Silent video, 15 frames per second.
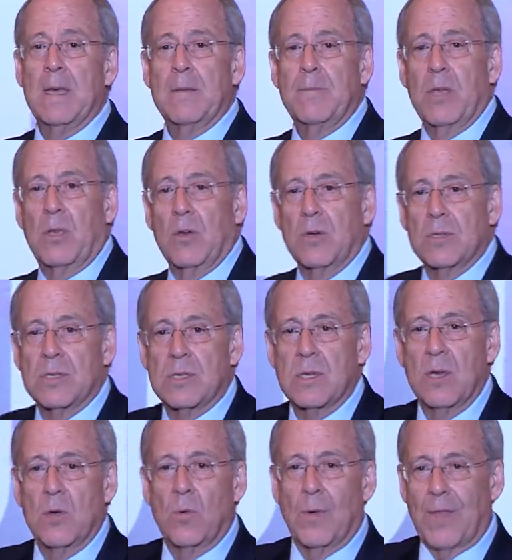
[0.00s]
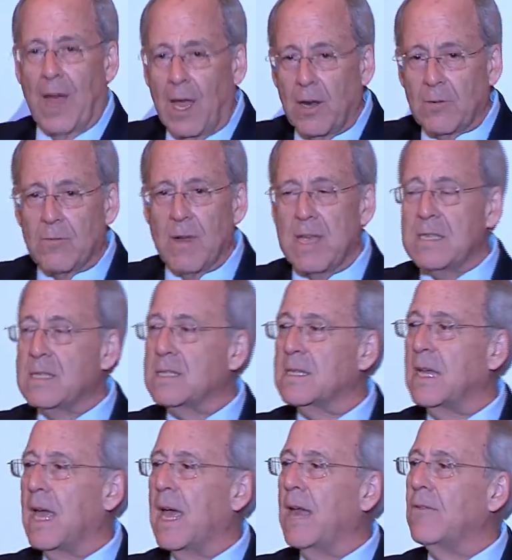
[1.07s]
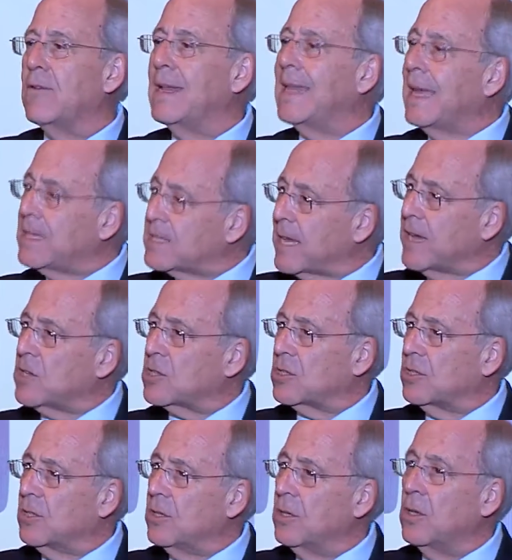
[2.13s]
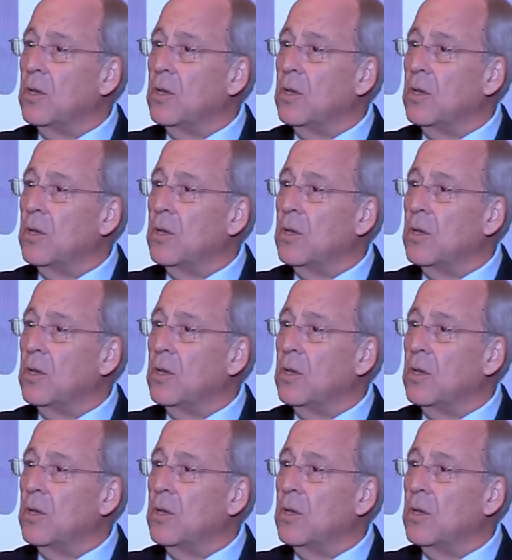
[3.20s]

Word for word: Because without rest and relaxation,